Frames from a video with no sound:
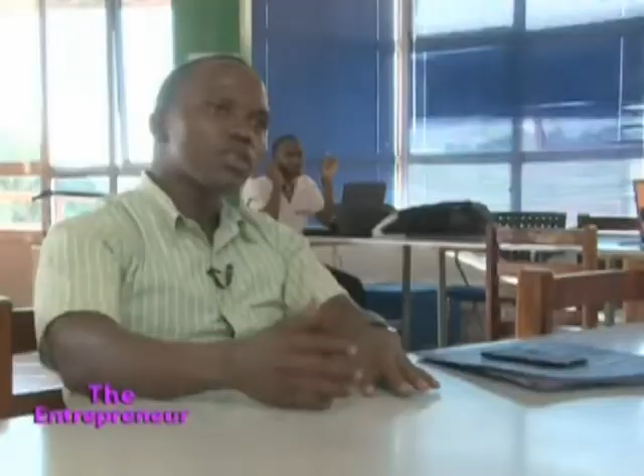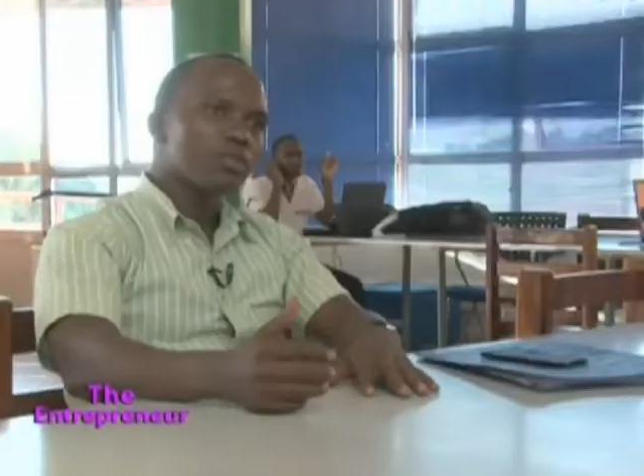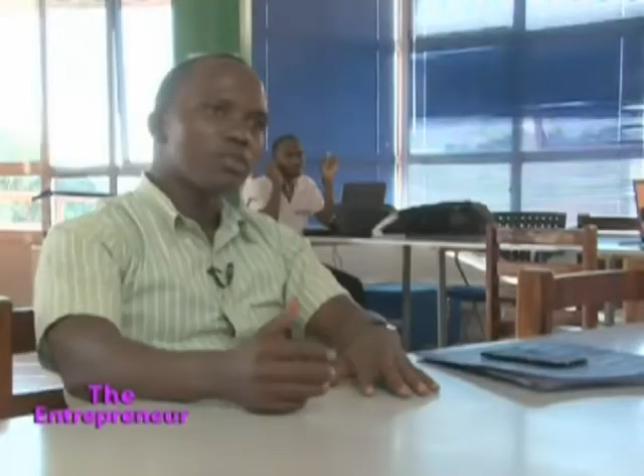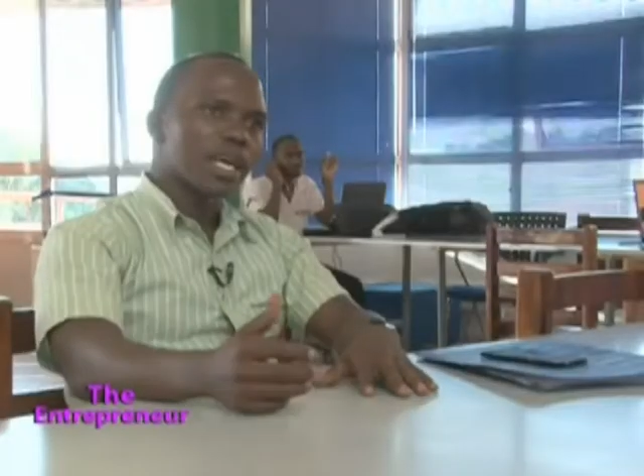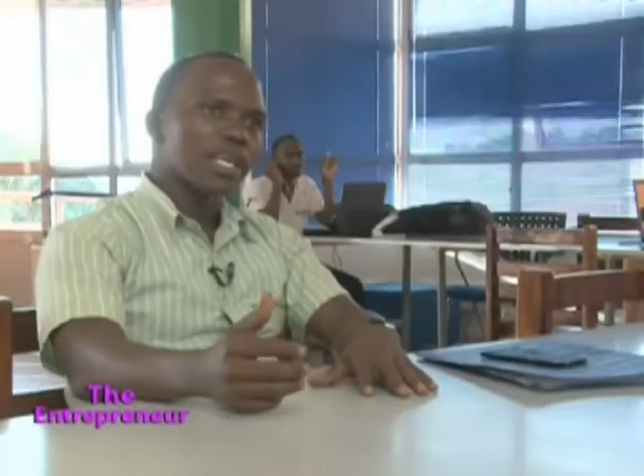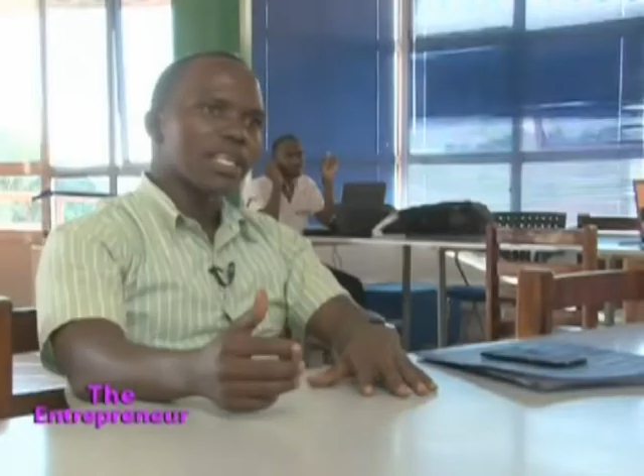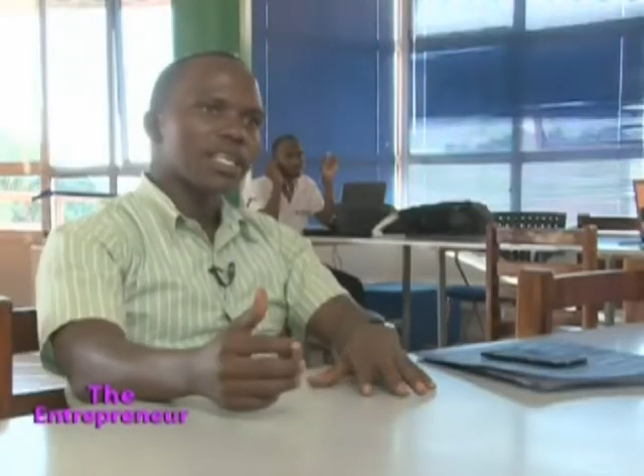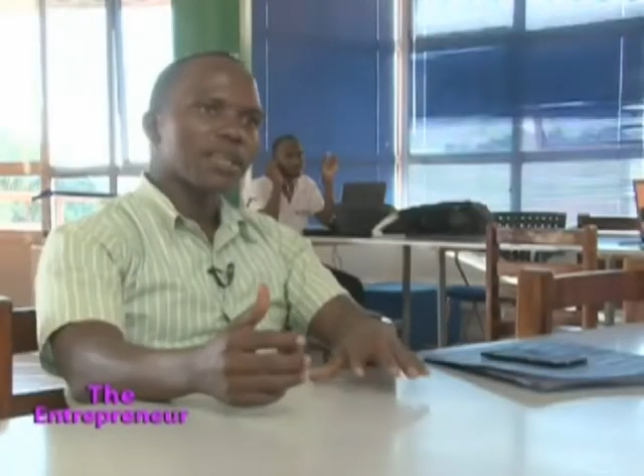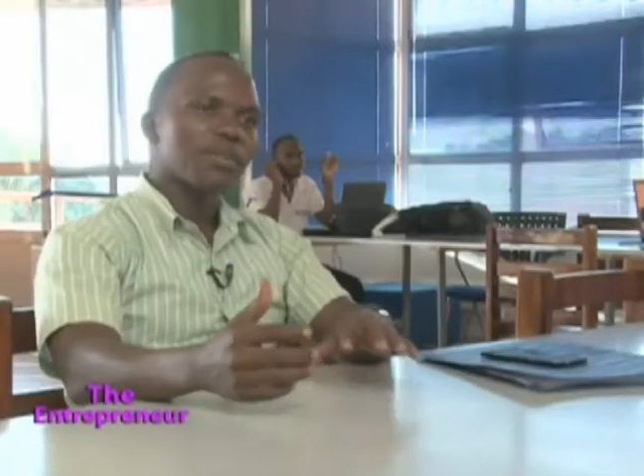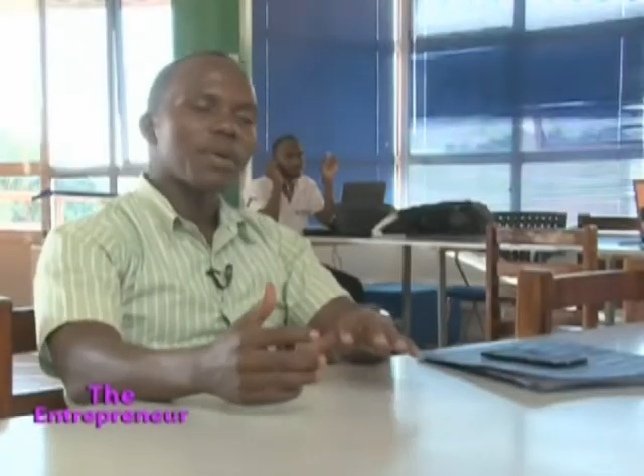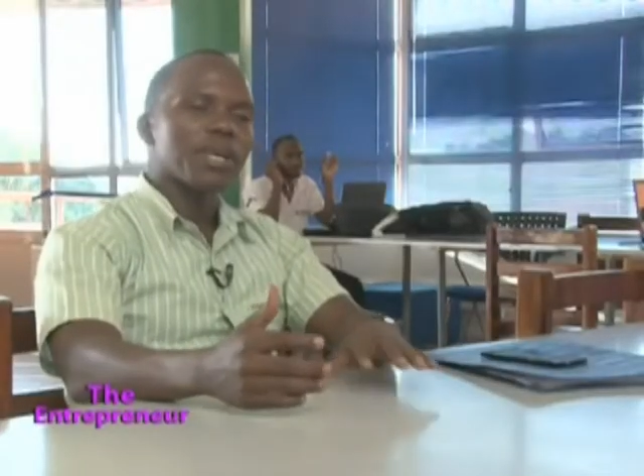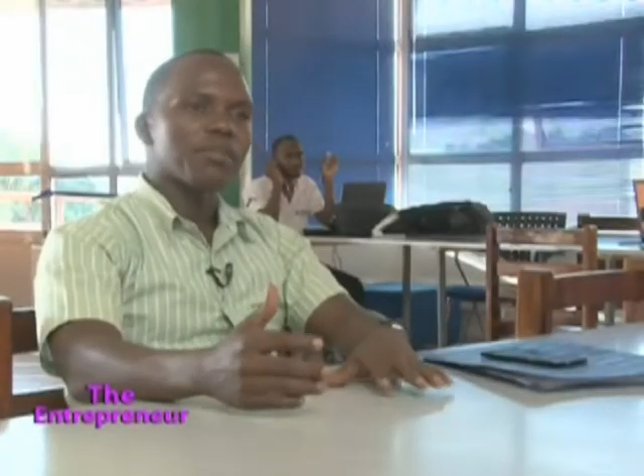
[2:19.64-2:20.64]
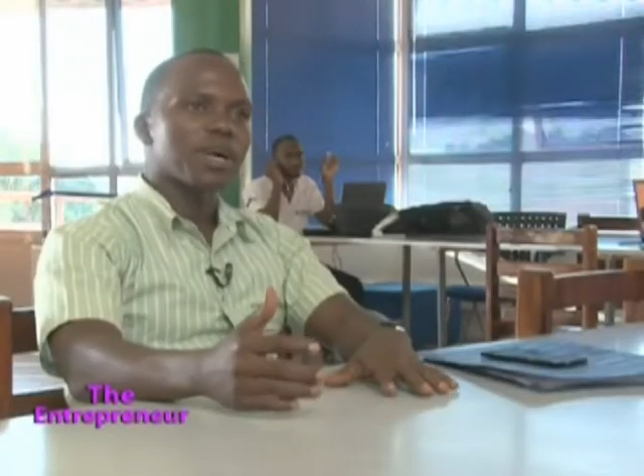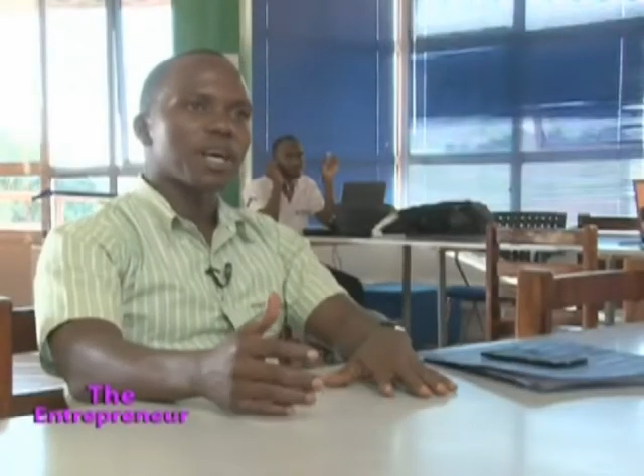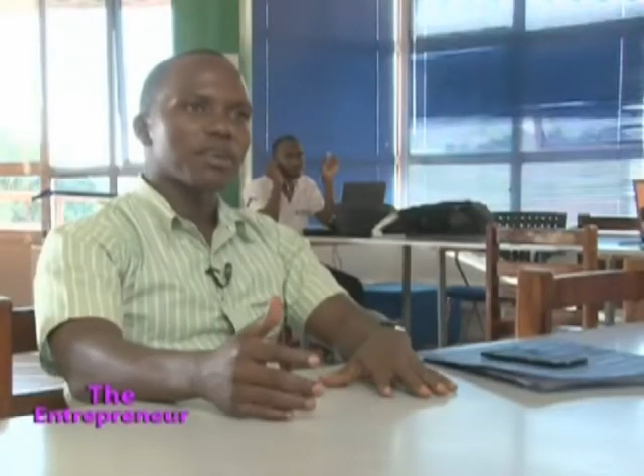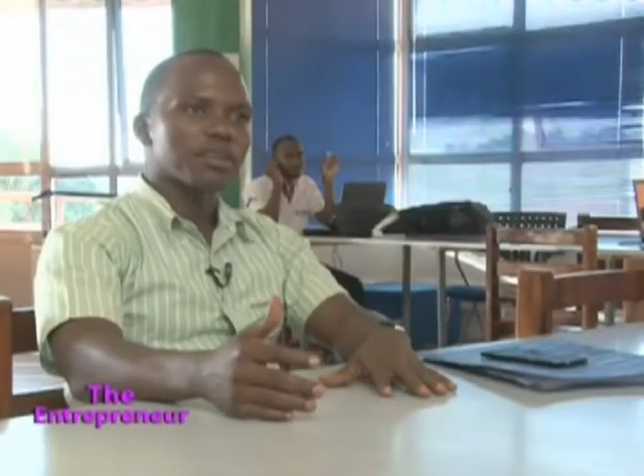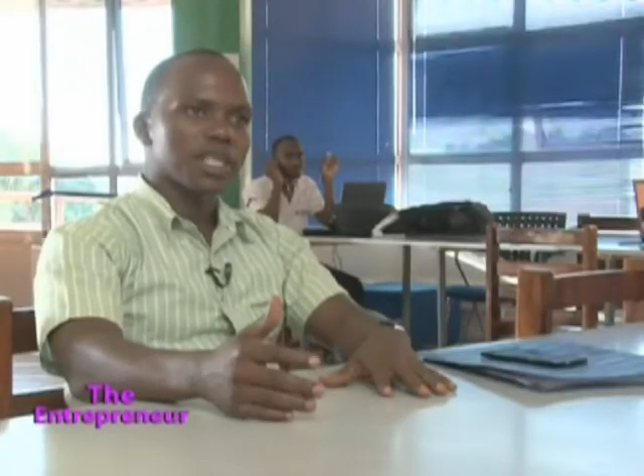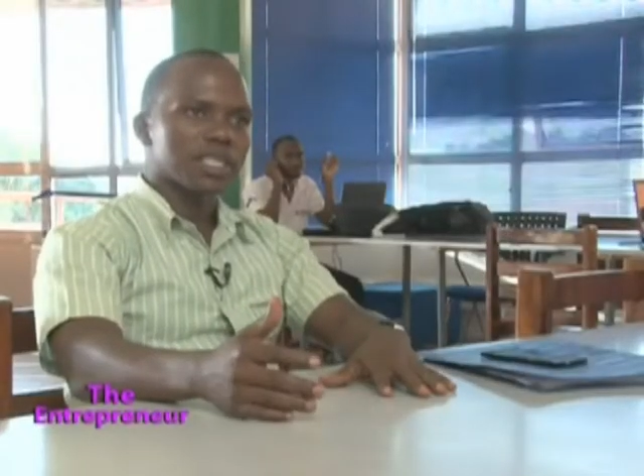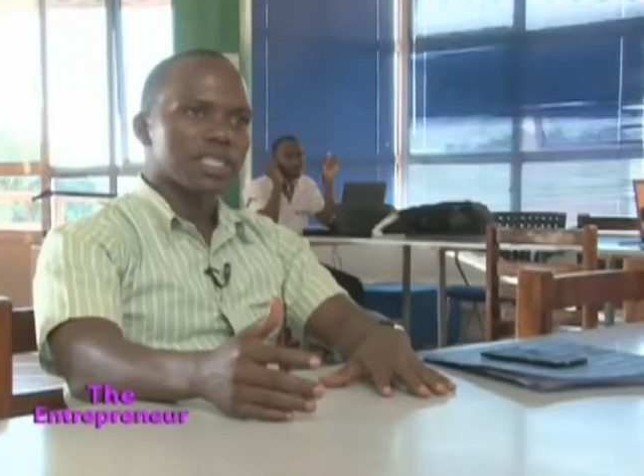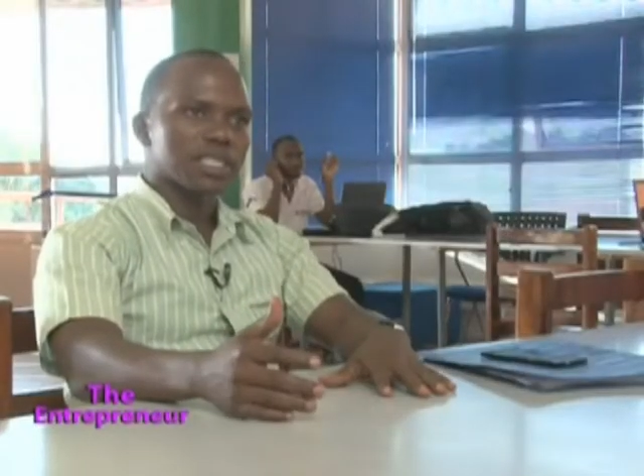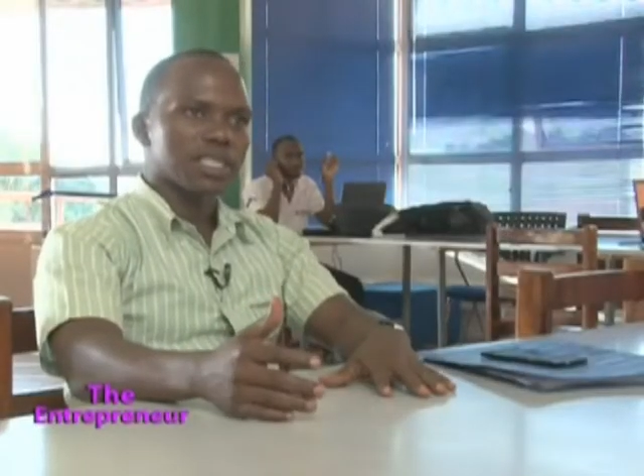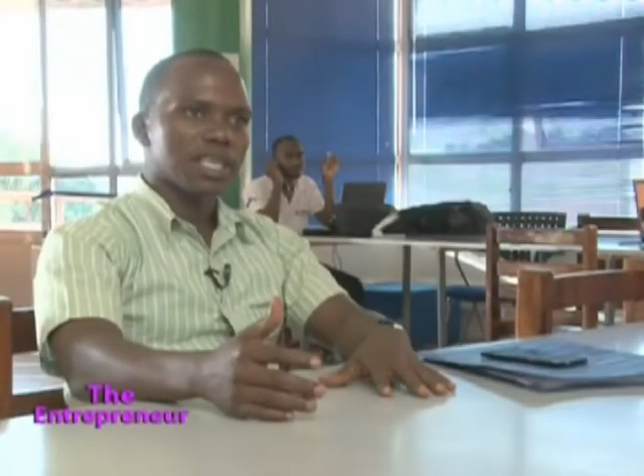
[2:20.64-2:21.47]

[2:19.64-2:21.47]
on my background,